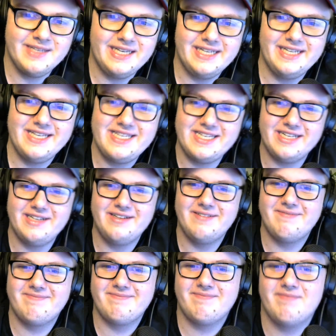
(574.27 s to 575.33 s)
So,
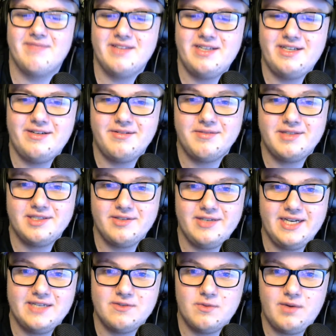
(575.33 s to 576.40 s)
thank you
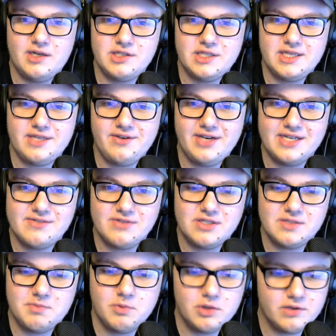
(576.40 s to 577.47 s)
guys for watching. Thank you guys for the
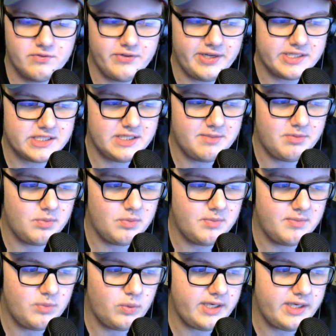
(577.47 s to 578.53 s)
support of the last couple
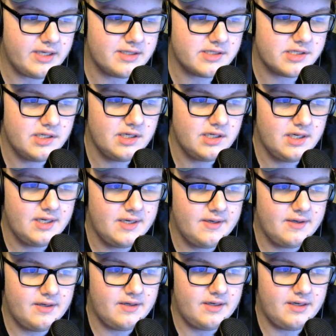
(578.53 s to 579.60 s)
weeks.
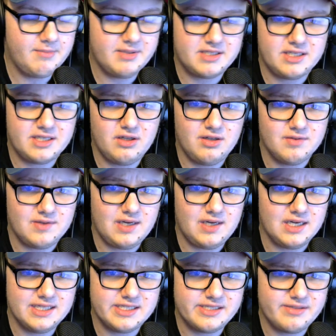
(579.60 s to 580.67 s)
Basically, all of
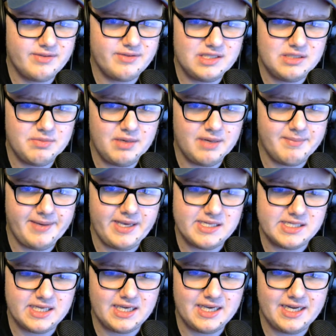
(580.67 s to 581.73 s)
August. It's been
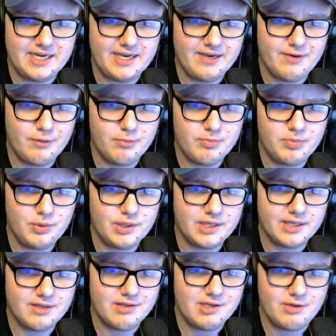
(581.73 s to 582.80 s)
amazing, and I hope we can
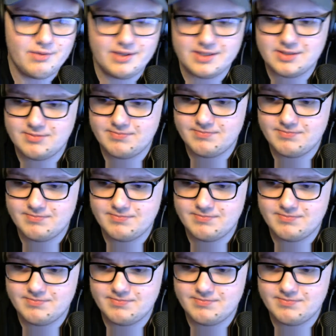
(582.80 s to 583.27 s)
continue this.